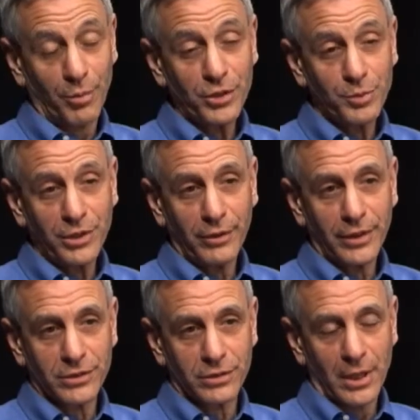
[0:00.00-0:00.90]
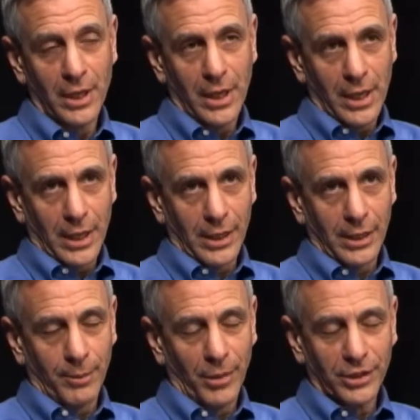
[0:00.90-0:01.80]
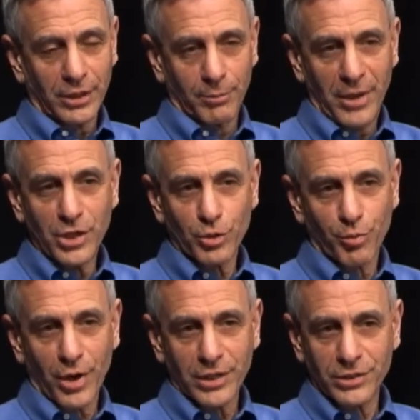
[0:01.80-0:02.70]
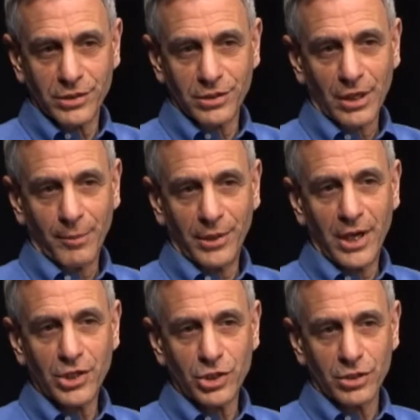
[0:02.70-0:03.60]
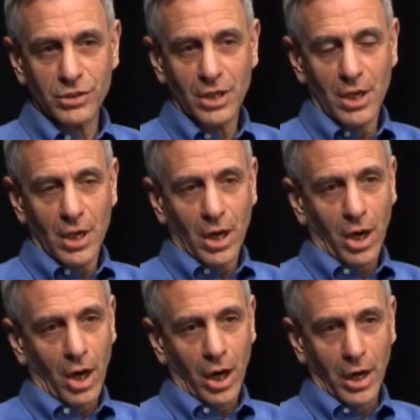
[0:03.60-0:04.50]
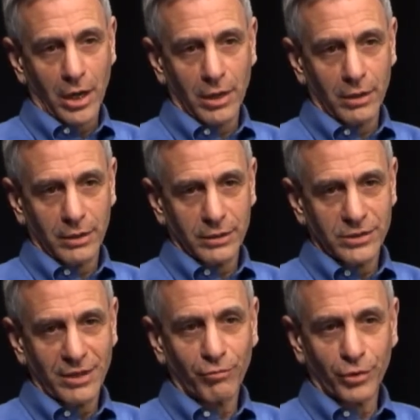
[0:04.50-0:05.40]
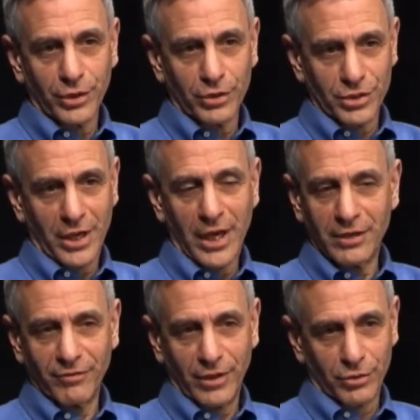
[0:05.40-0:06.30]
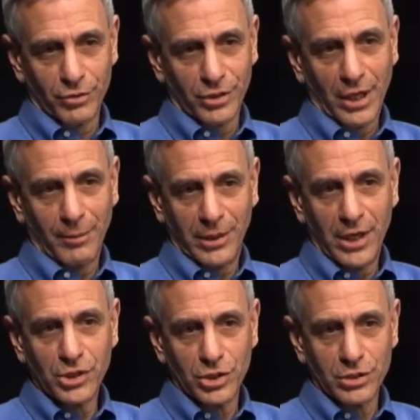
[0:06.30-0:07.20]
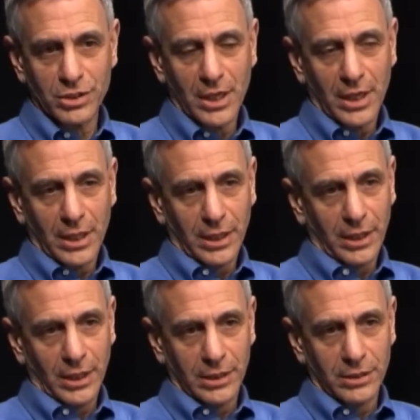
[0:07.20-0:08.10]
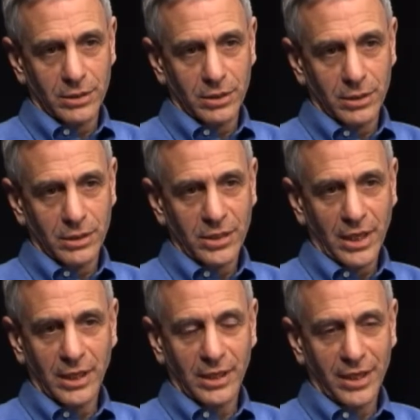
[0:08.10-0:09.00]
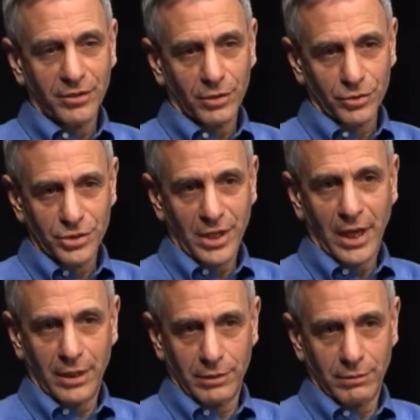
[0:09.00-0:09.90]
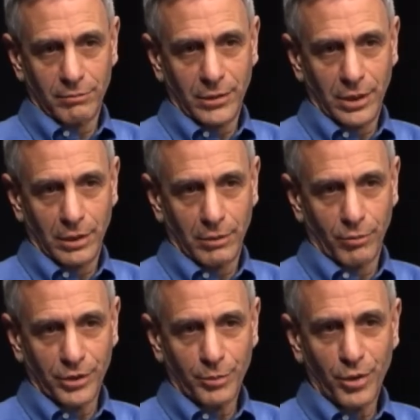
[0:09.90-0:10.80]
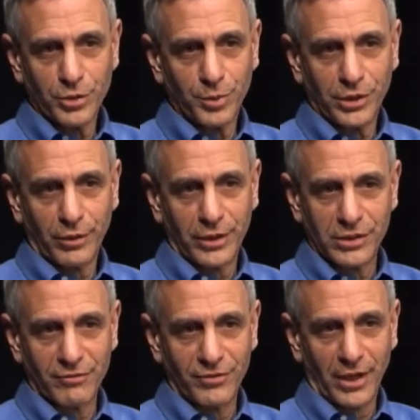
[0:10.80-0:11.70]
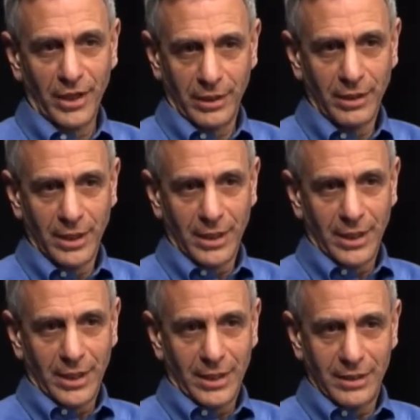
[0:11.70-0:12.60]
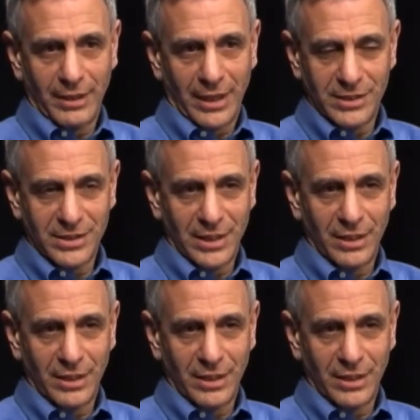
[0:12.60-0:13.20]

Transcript: know, the Presbyterians, uh, among the major Protestant denominations, are several years ahead of the other denominations in taking an ethical stand here. What the Presbyterians have done uh, has